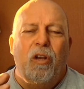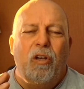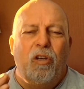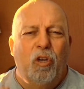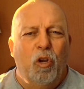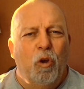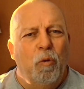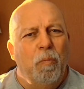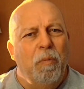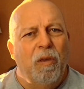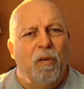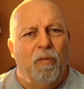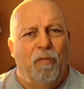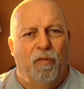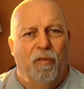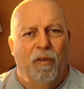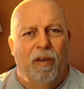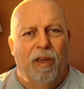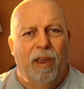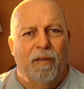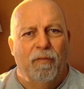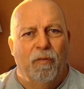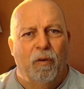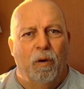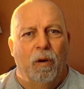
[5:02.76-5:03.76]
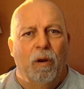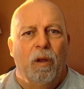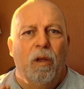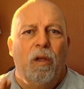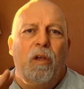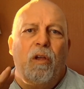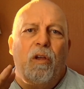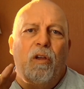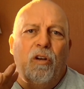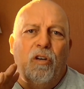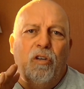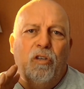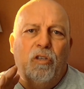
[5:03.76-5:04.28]
do me a favor.
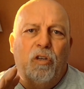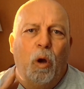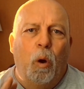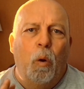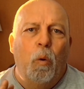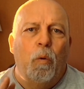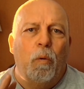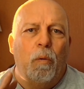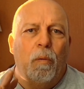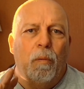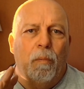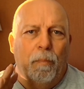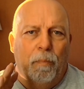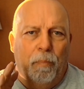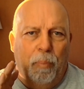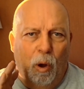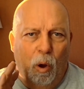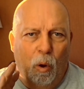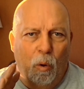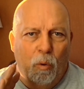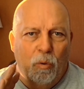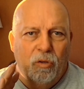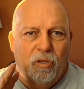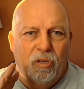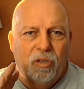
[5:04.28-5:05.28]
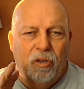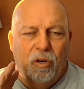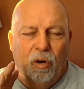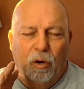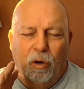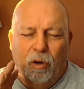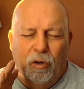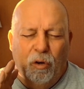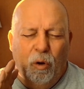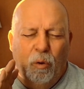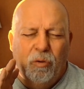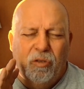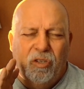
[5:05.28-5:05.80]
Don't post
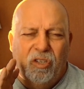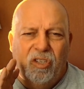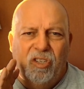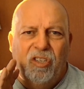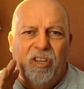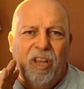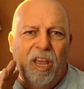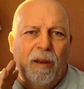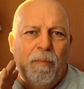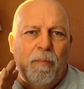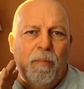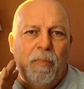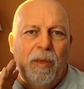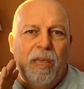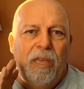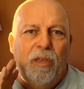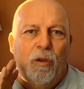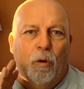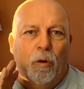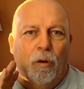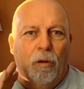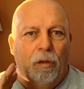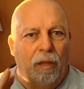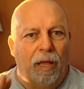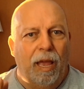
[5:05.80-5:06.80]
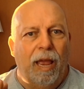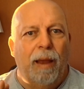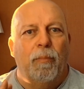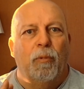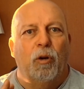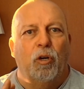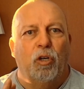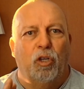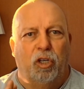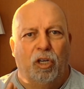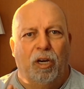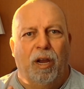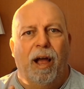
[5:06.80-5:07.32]
or don't send me your
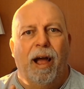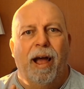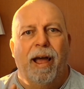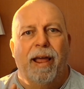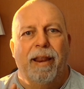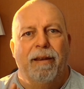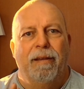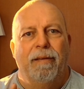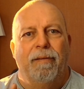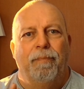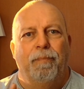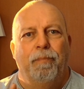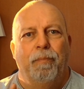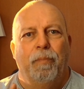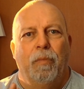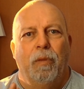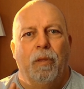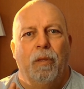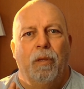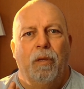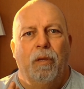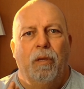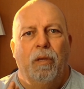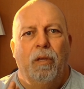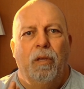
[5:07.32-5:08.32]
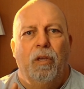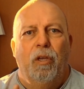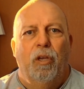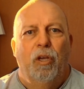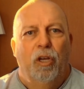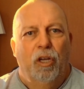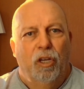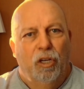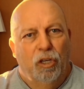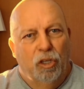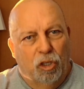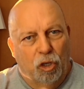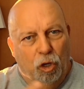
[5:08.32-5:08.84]
glamour shot
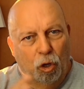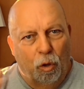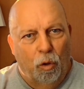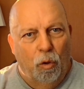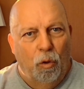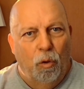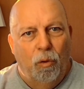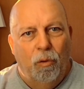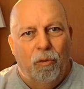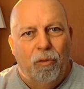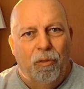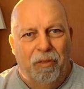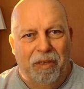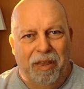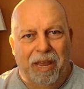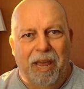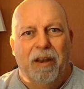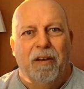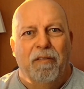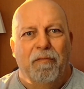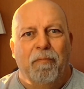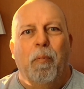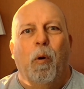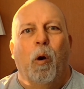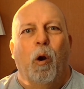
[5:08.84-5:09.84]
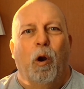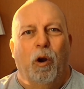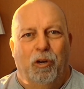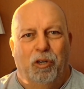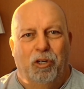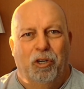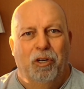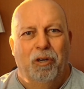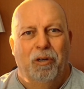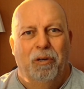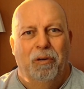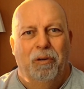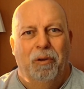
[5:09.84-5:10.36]
until the end of
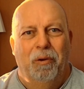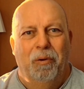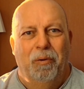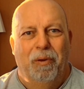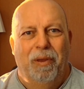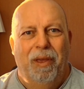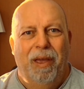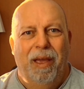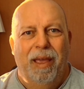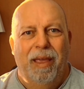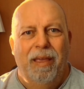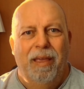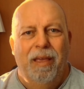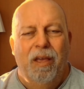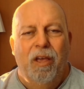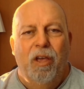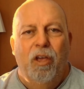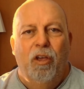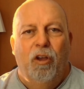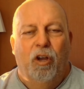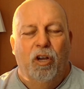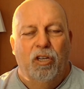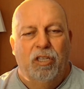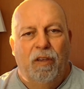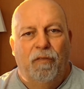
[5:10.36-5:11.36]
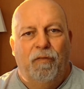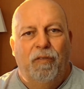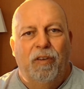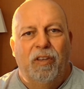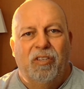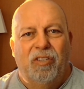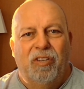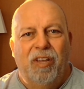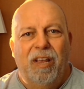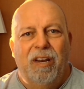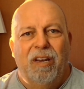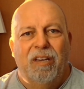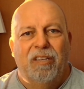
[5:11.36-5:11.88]
March, okay? Because if you
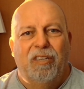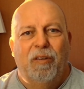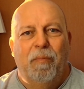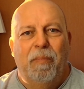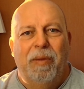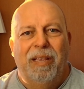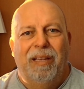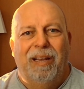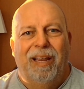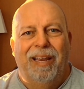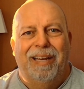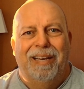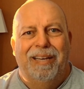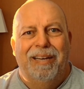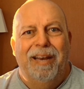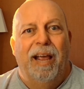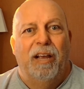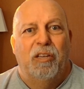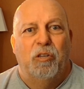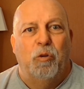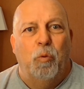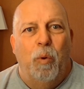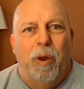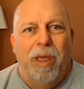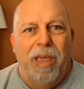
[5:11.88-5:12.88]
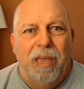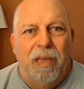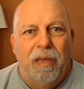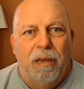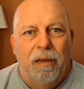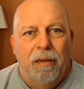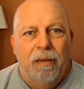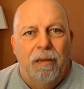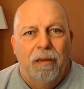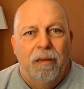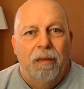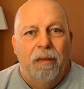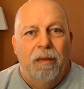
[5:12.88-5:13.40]
send it to me like next week,
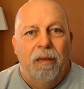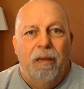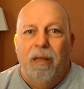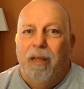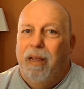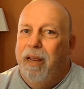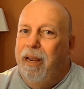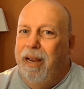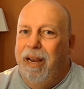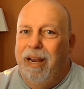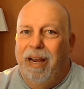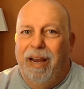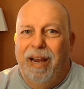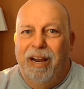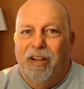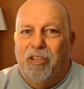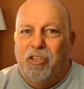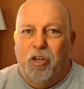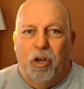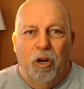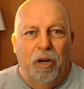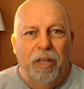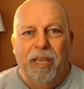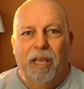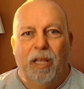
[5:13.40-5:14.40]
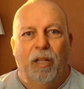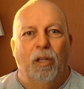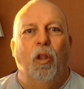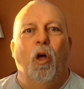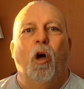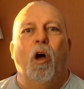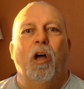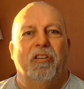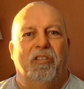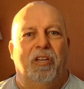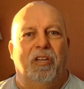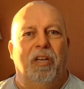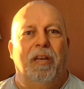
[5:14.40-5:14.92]
it's going to get
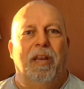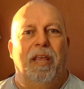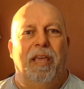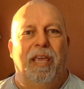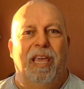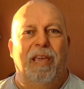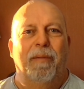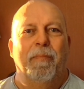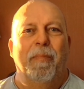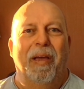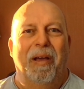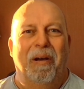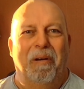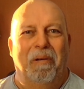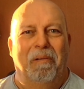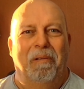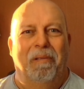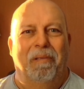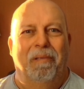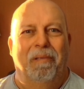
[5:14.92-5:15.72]
lost in the email.